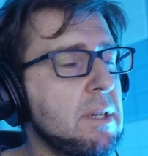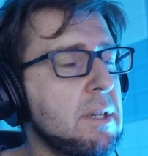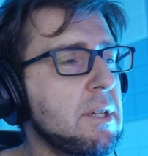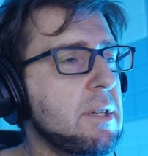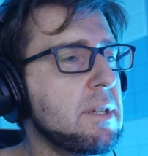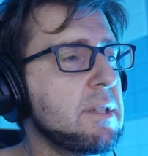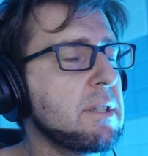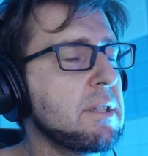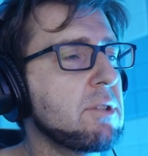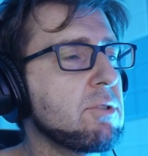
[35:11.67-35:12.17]

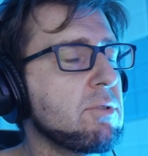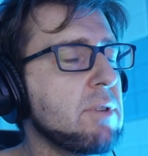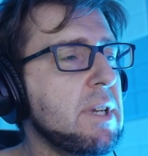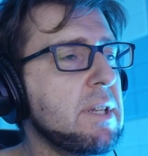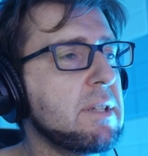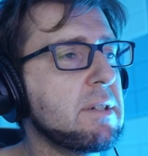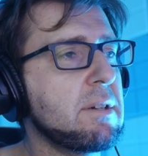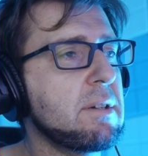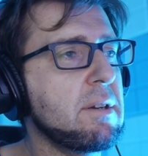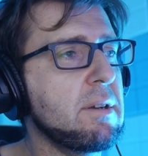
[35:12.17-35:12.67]
is
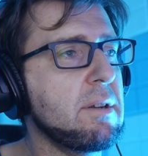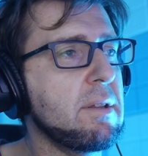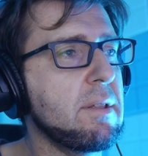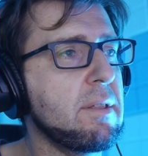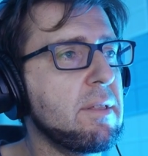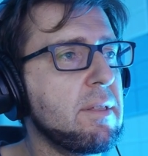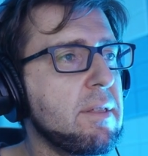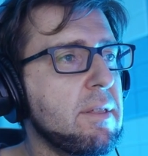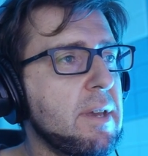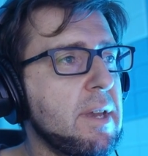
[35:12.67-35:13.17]
greater
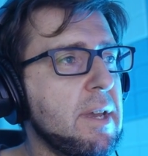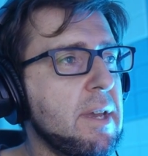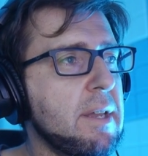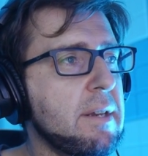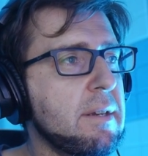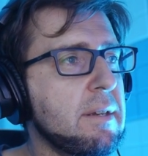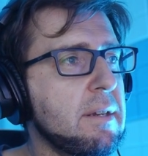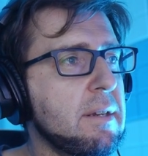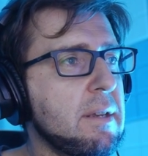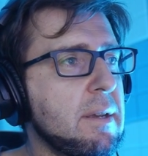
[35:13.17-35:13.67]

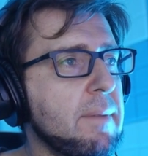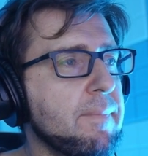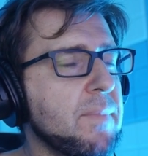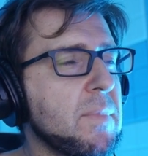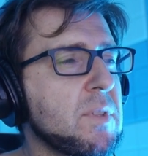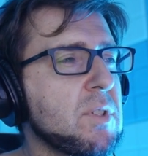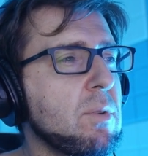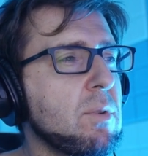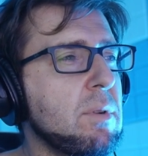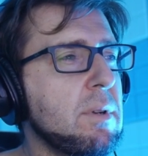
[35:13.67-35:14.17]
than,
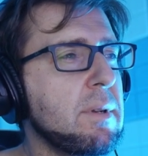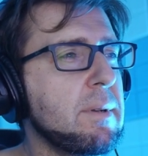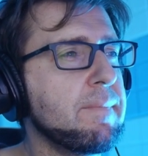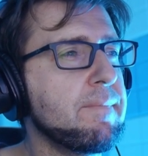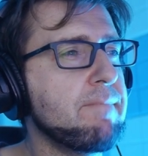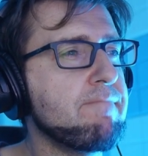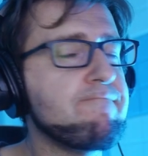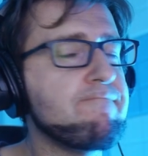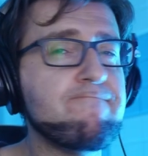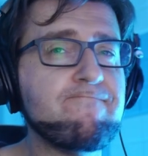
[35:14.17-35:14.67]
so
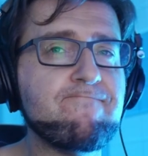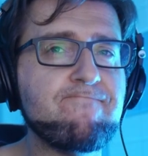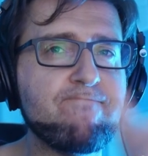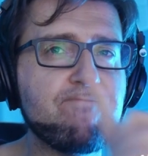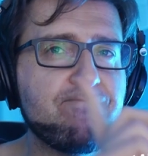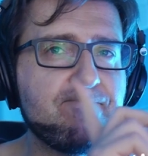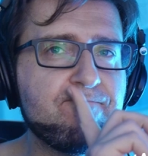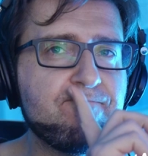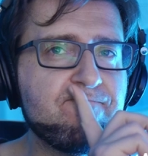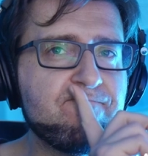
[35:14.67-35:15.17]
um,
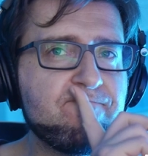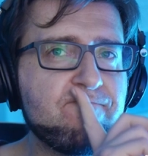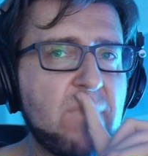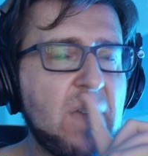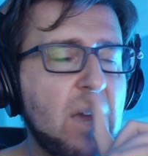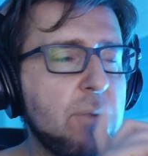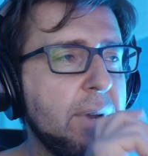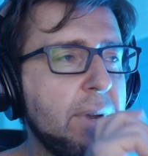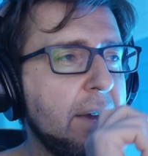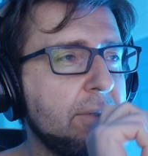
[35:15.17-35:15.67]

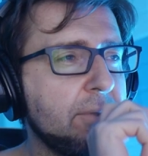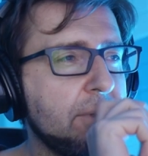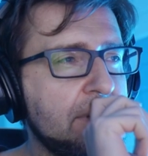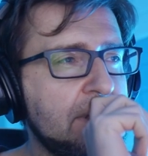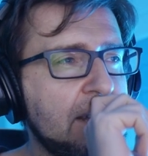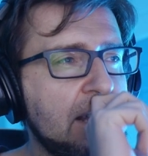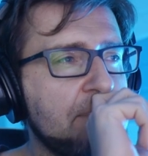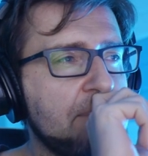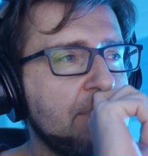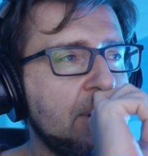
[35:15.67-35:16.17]
hmm, we have to
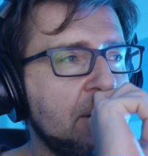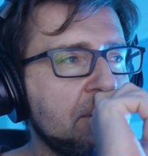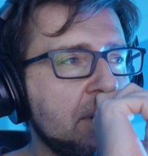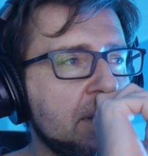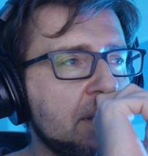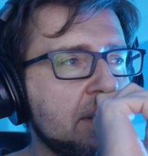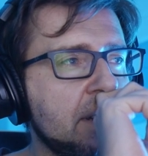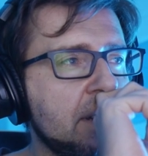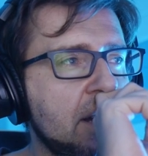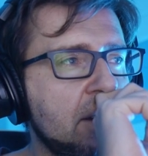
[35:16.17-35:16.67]
think about
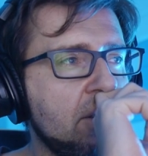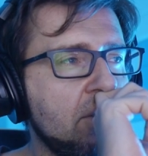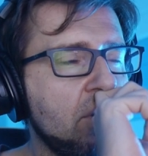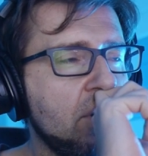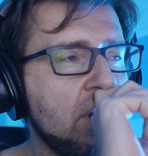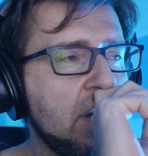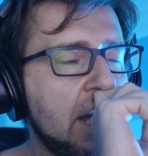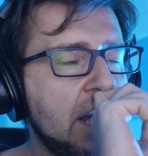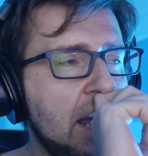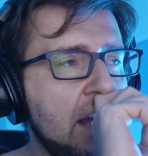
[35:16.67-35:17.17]
this now.
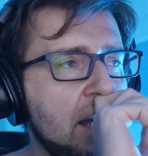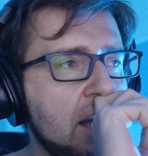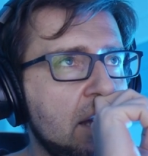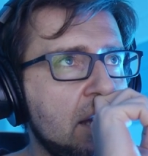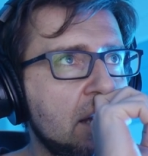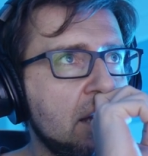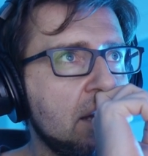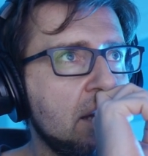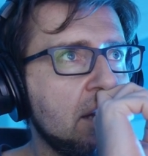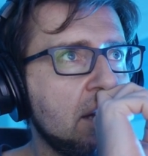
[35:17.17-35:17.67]
Okay.
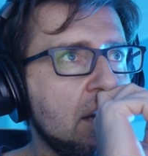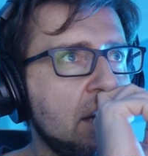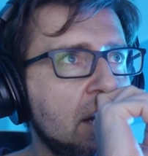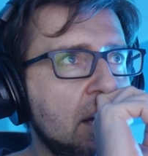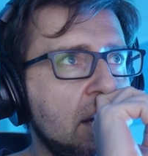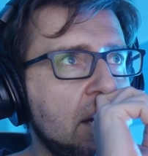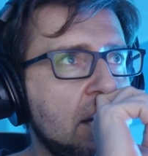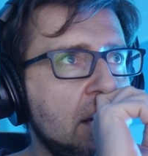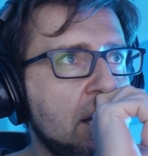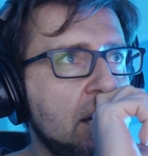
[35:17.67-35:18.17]

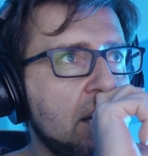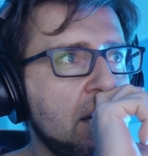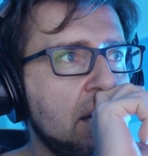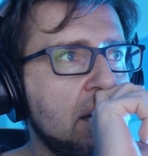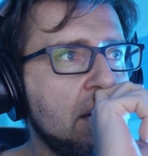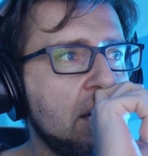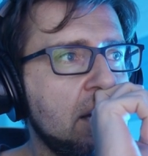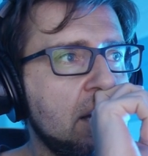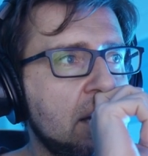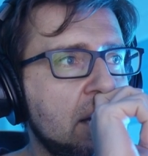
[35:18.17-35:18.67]
Uh,
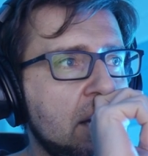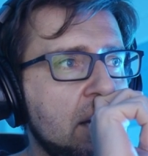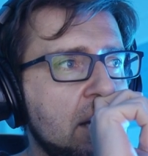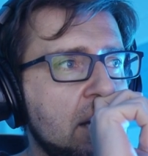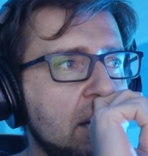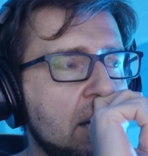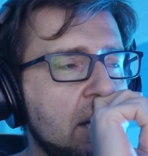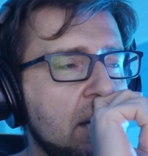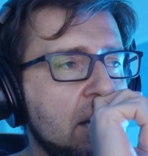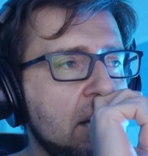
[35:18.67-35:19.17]

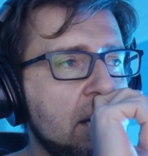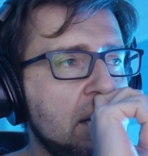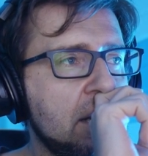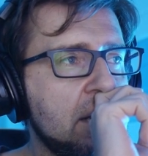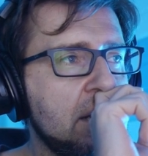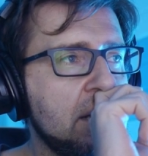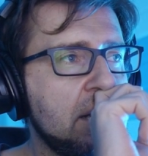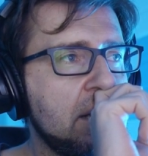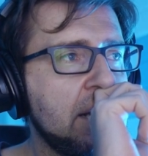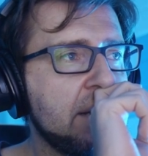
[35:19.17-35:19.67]

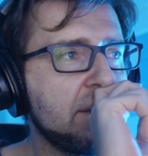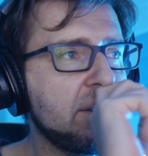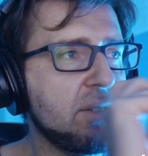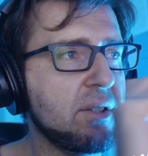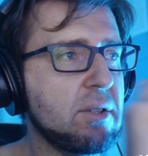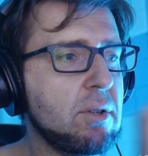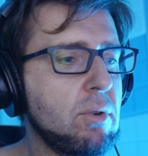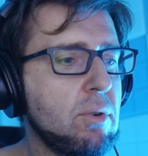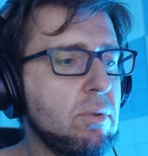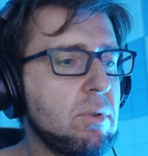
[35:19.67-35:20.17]
let's
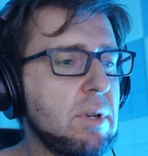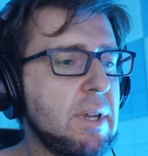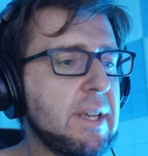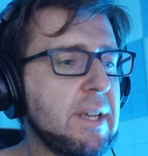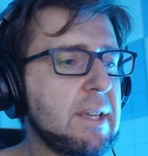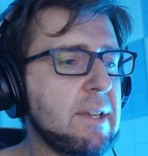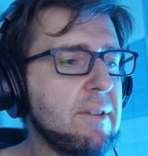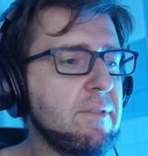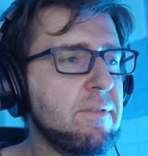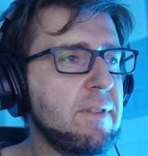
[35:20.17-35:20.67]
just go
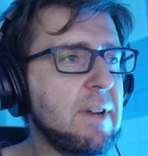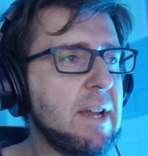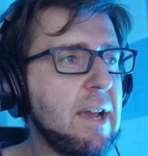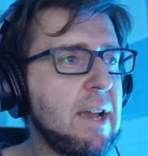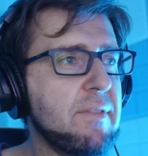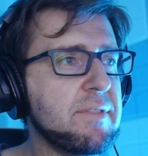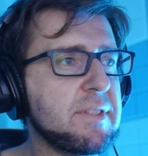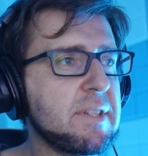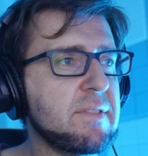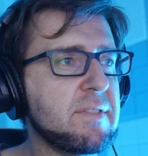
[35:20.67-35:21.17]
like if
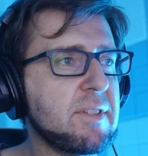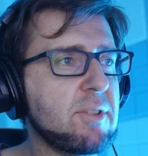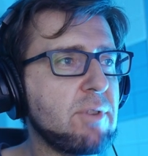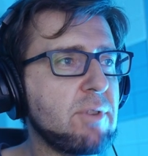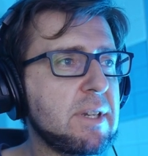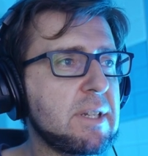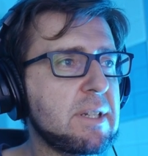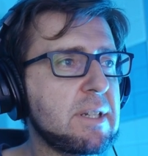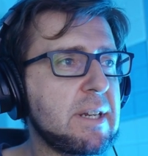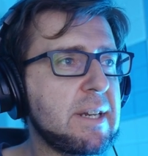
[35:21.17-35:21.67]
lives is
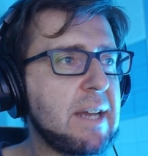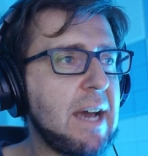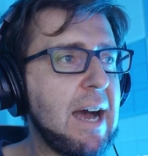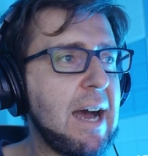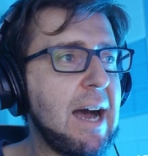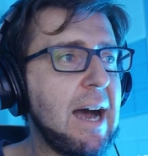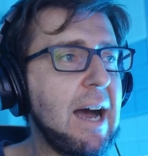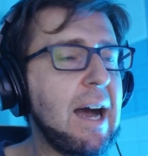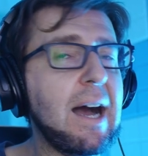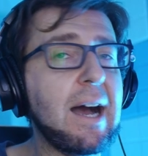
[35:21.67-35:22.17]
greater than
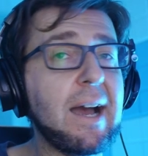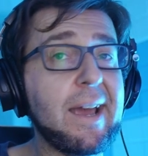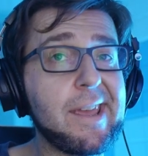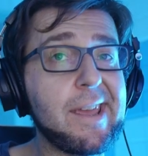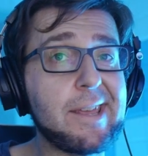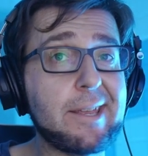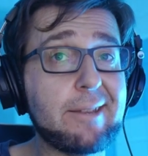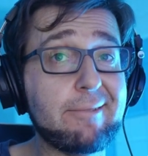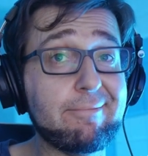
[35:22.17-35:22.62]
i,